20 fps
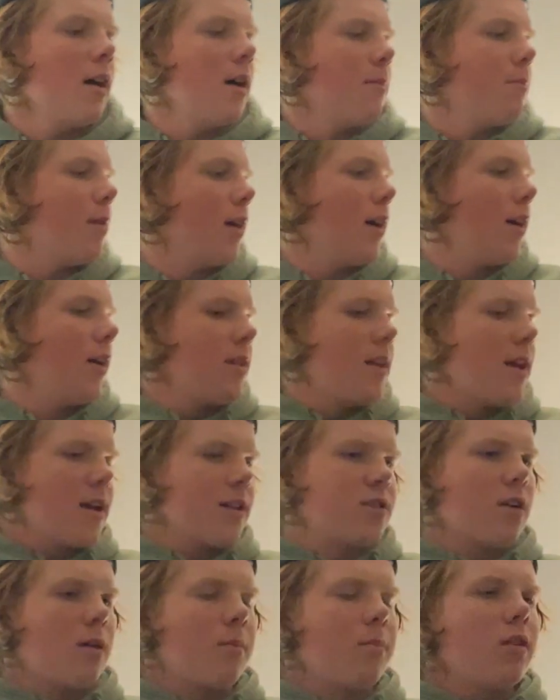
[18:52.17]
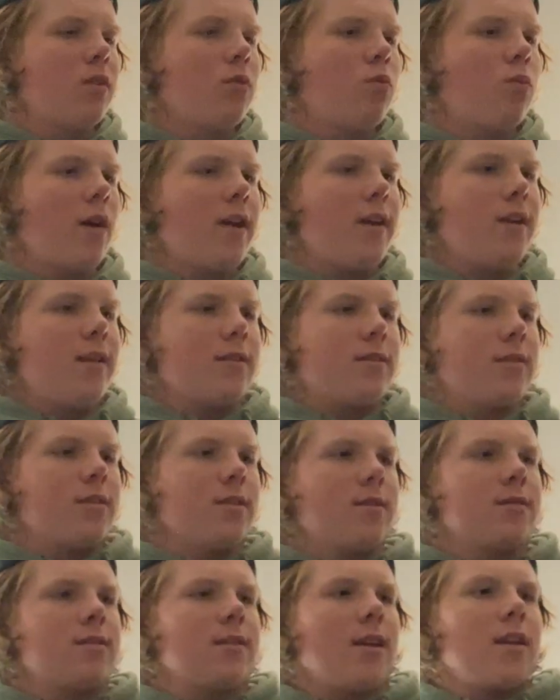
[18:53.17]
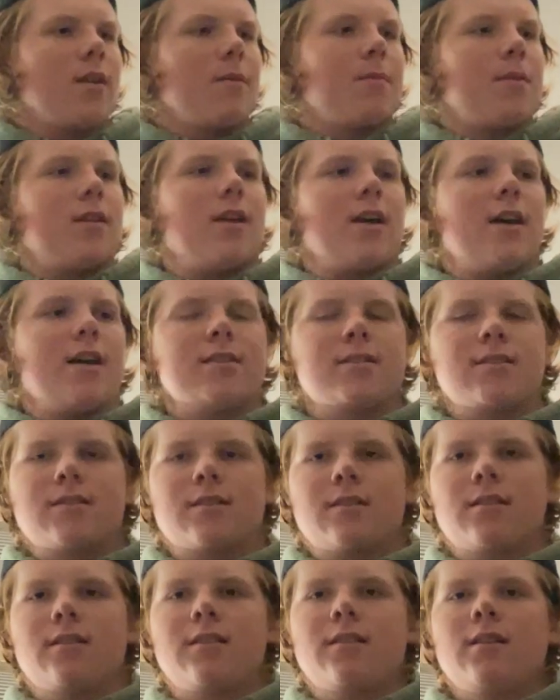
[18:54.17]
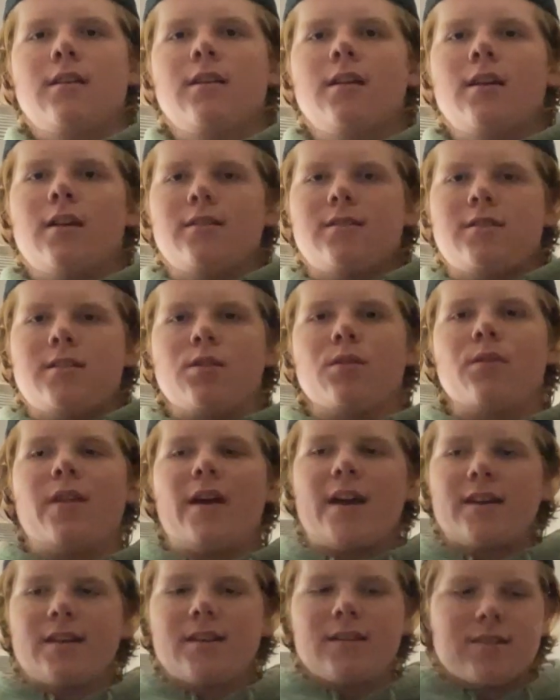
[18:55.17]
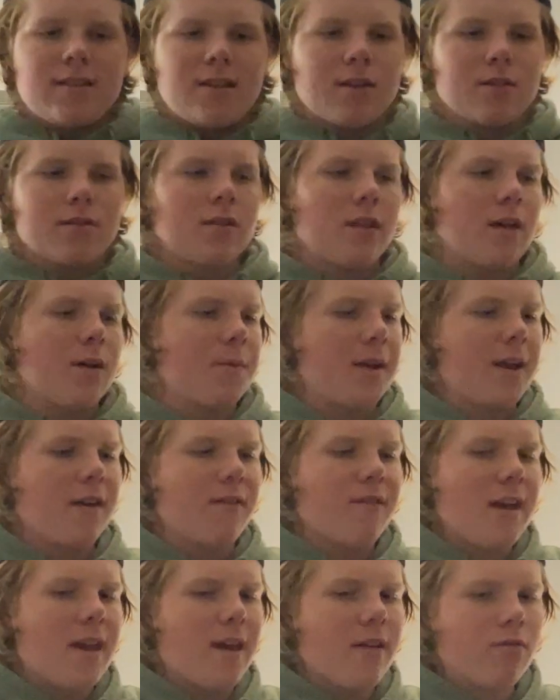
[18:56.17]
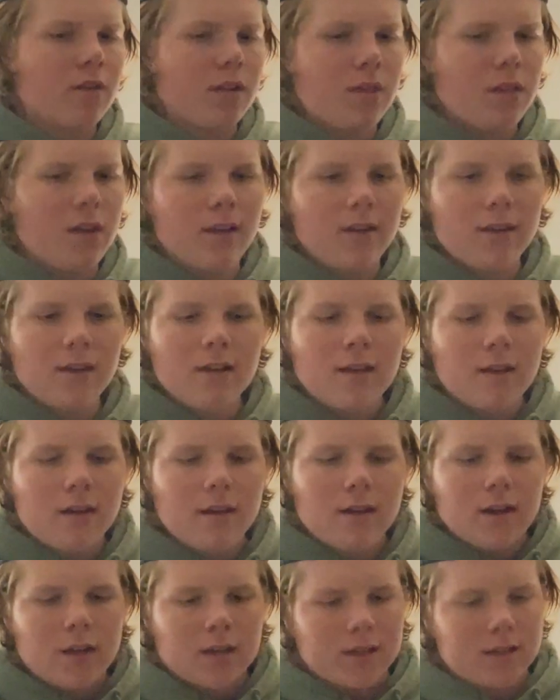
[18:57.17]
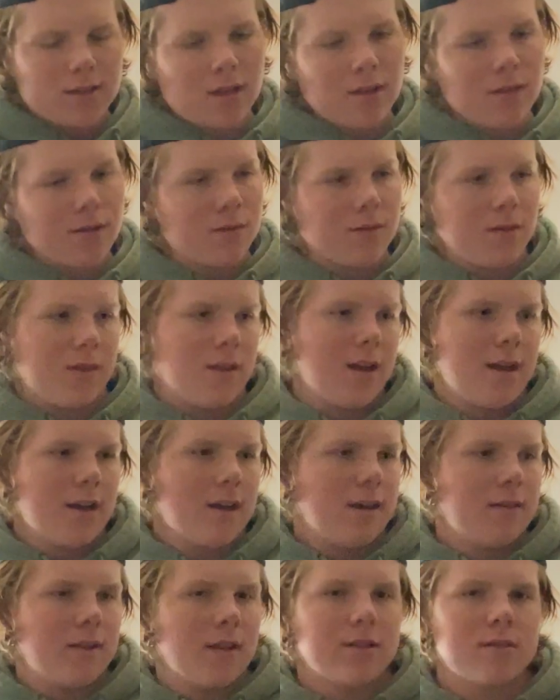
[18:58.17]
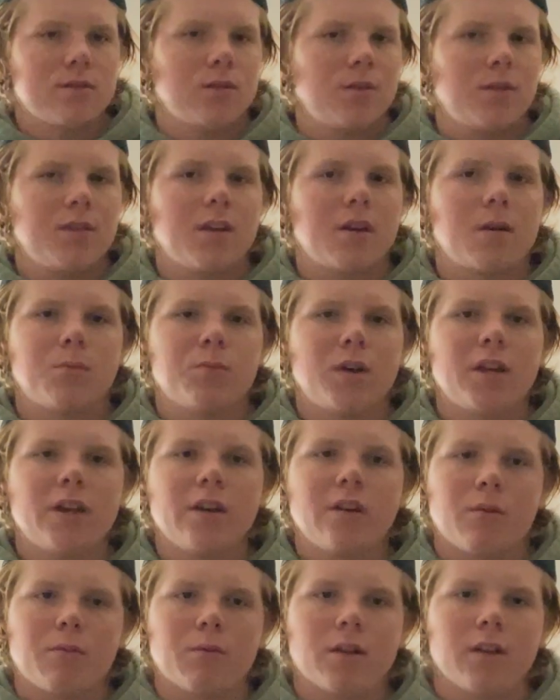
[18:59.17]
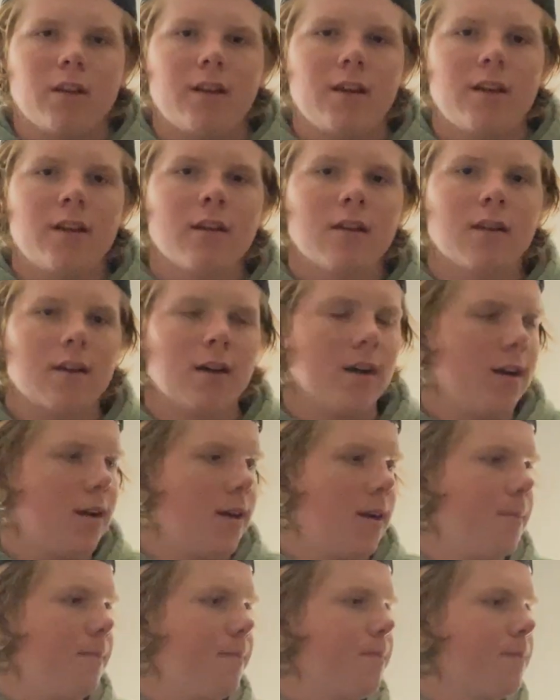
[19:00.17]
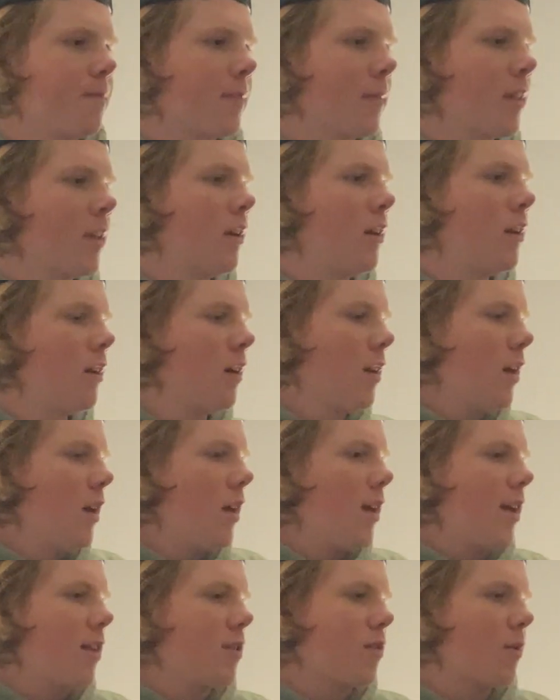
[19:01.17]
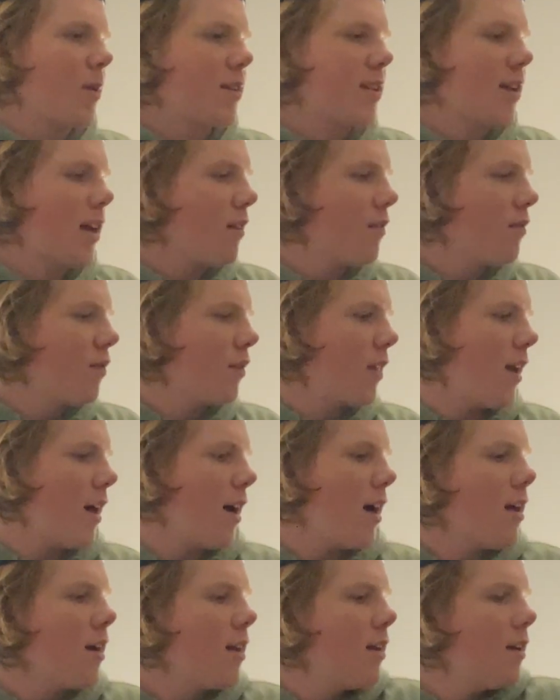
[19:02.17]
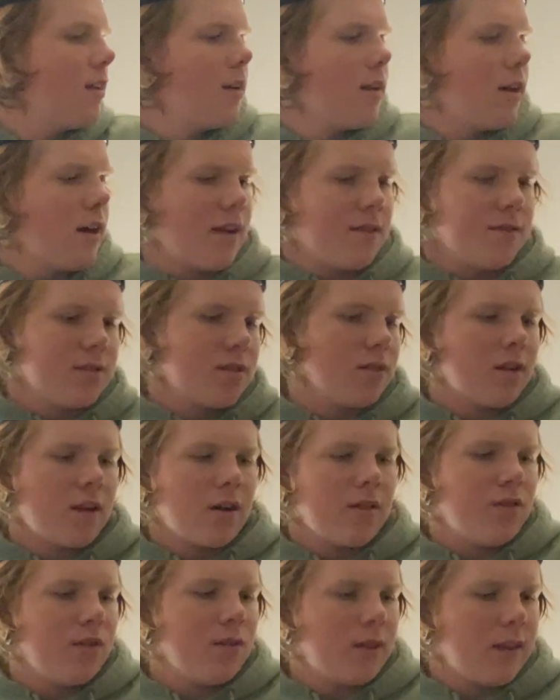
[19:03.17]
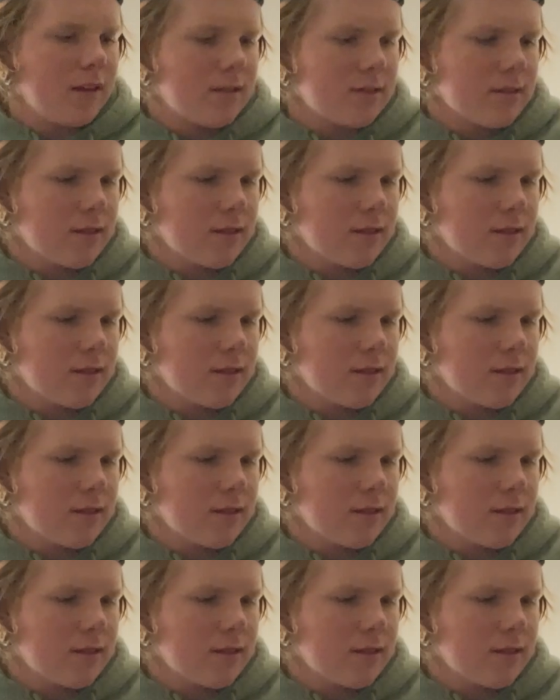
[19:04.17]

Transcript: But yeah, so I'm gonna wait to set up the desk until that gets here, so that way I have everything. Because other than that, that's the only thing I'm waiting on, really. Yeah, so I'm excited for that. I've still got a few things to